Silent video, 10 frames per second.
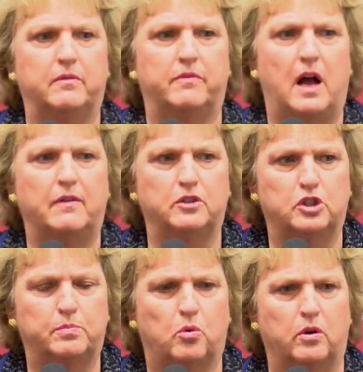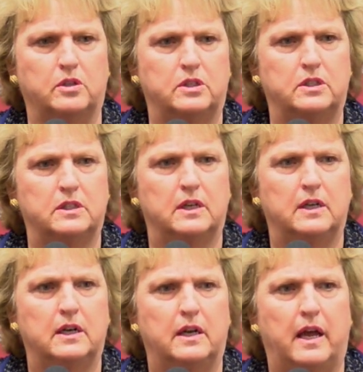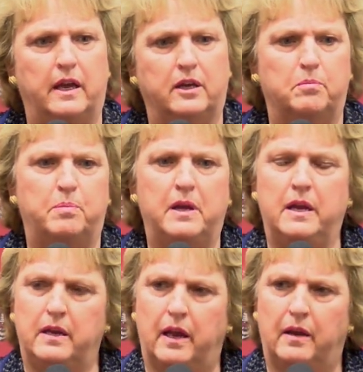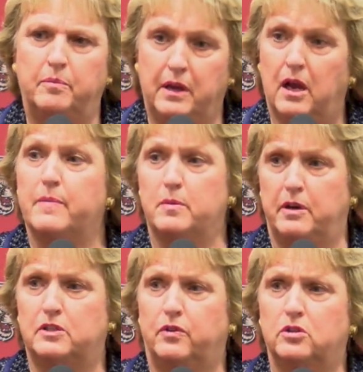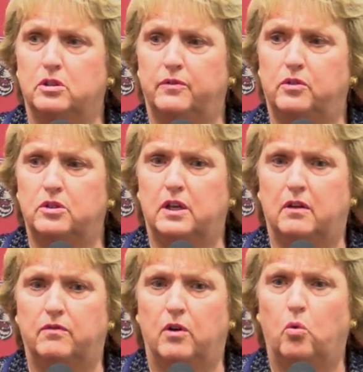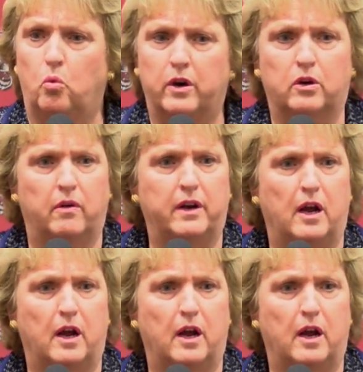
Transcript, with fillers: involved in sports and compete and become the best version of yourself, what a great